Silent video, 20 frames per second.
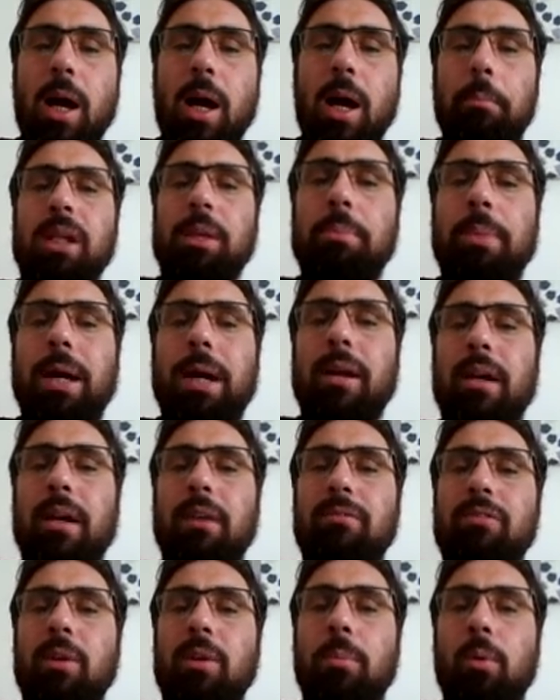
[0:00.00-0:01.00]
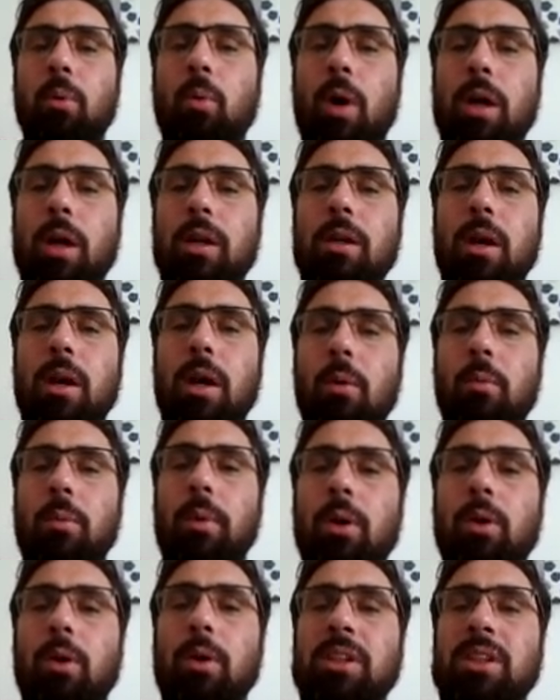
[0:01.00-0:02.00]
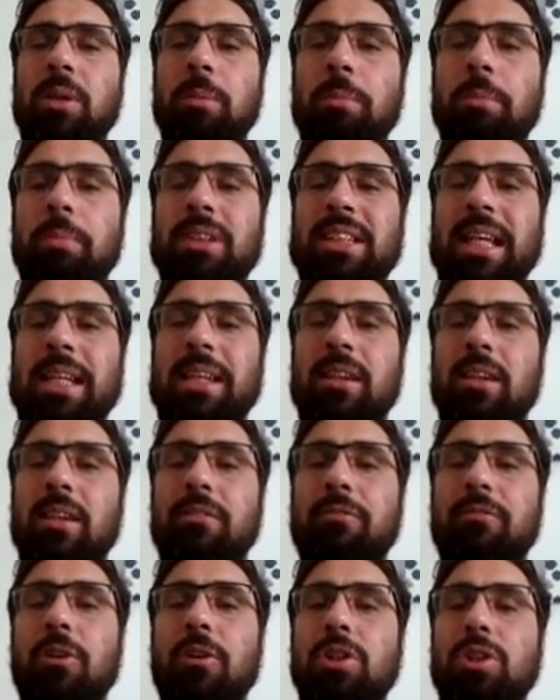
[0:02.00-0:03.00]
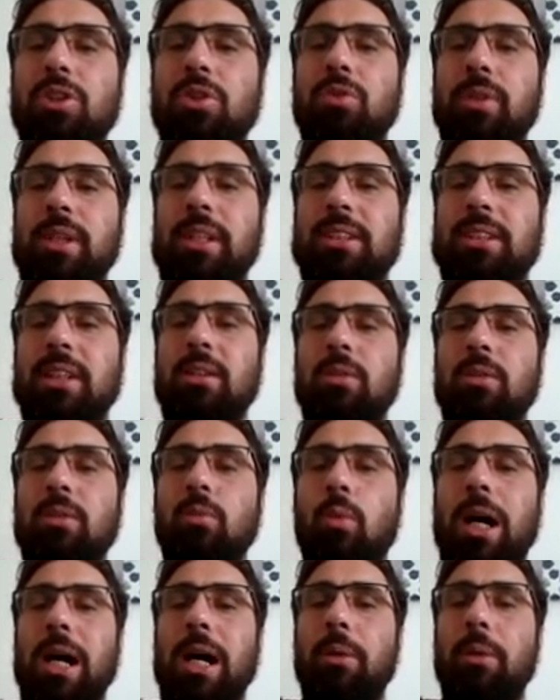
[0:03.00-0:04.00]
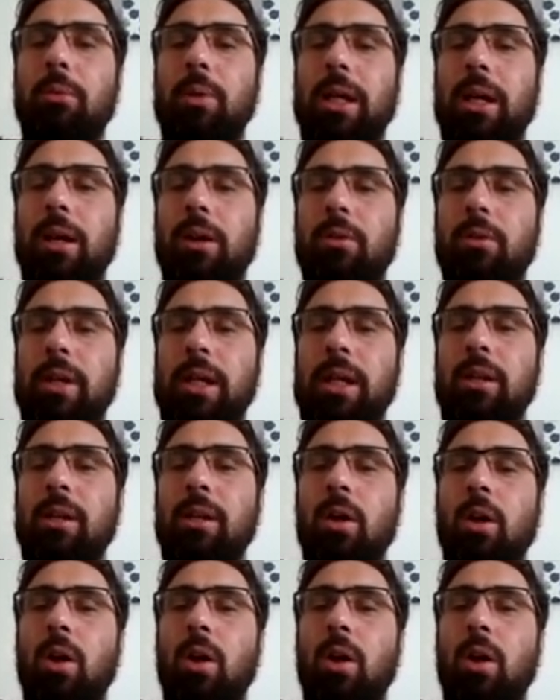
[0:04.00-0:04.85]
Body paragraph number 1, we're going to present the first reason why we agree